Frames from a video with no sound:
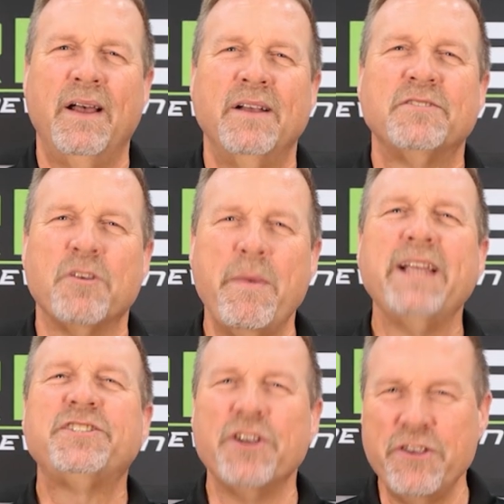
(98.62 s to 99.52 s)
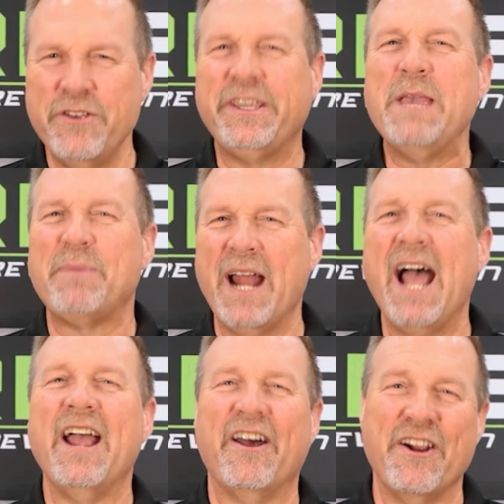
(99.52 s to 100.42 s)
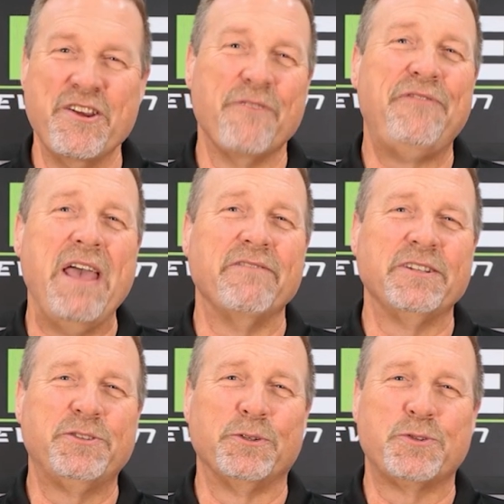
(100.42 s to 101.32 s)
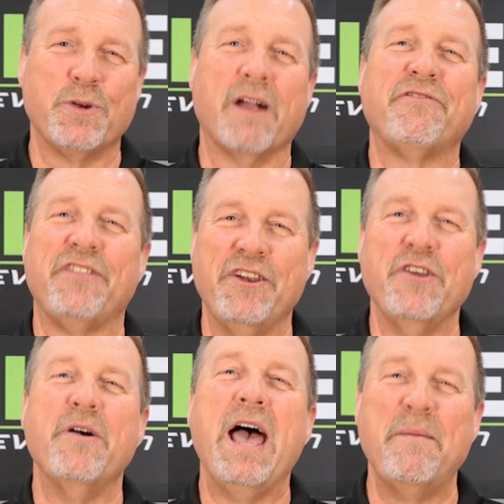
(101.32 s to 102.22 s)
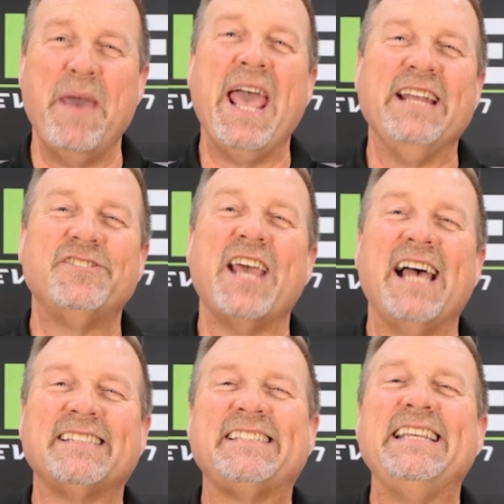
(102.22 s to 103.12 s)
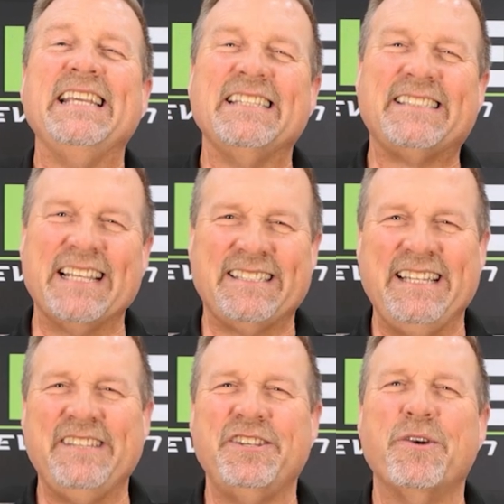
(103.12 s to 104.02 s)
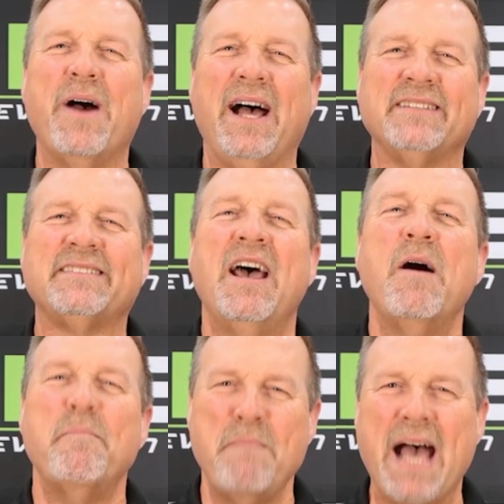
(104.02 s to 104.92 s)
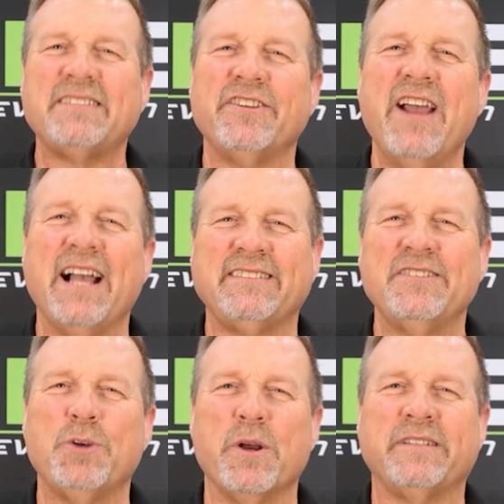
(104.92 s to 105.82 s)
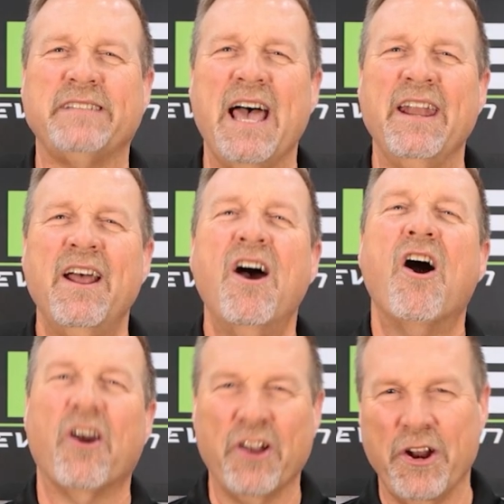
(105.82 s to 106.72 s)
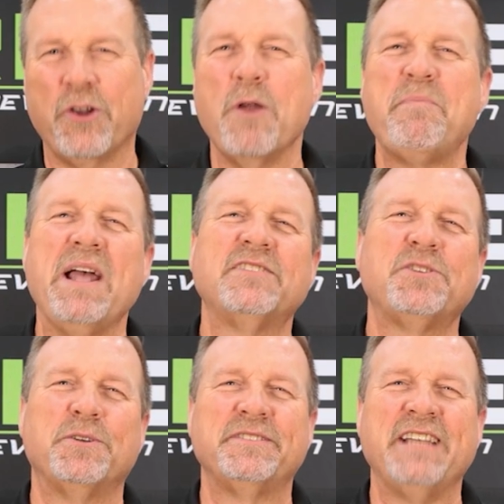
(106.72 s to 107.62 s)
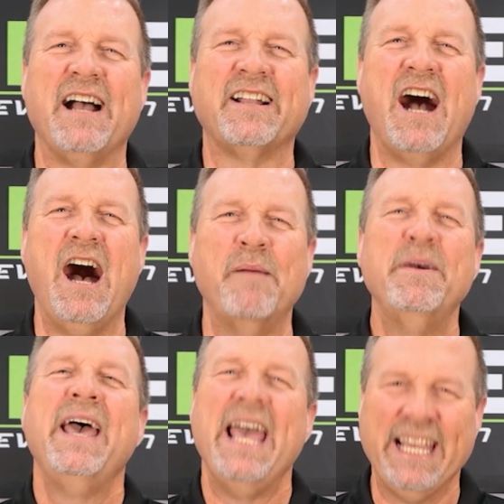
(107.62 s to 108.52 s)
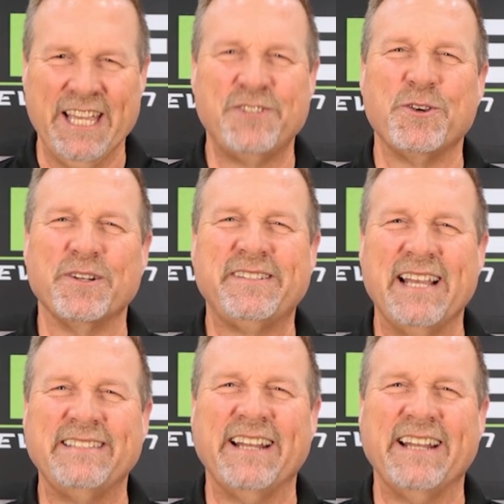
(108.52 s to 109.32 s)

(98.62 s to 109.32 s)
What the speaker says: So make sure you keep an eye out on your favorite tool truck for the new MHST62S Master Hex and Torx set, or go to gripedgetools.com and get your set